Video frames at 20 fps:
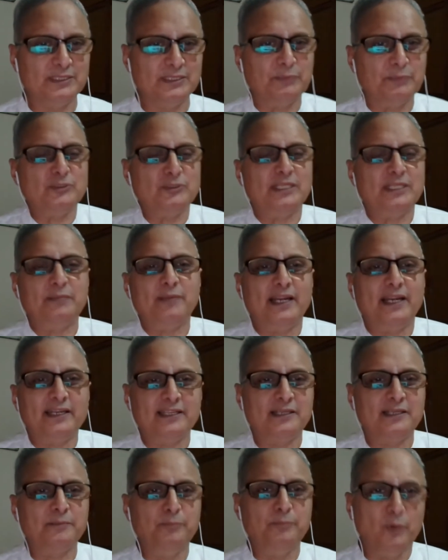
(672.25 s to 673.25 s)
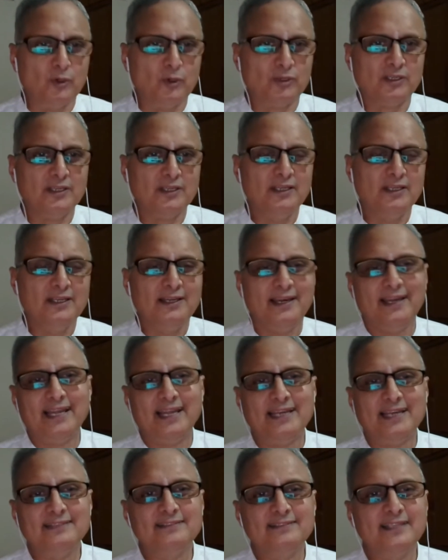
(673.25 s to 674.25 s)
suppose I'm writing a book
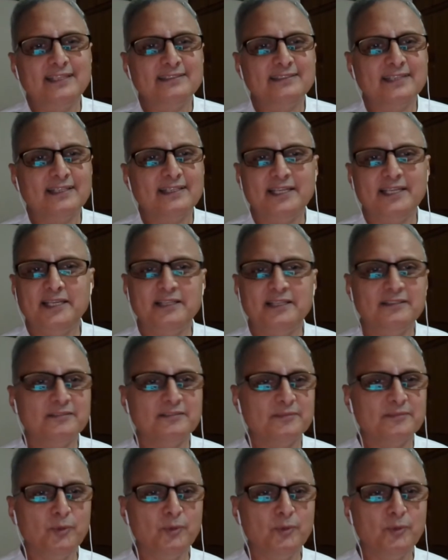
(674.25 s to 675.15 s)
and I think that, hey,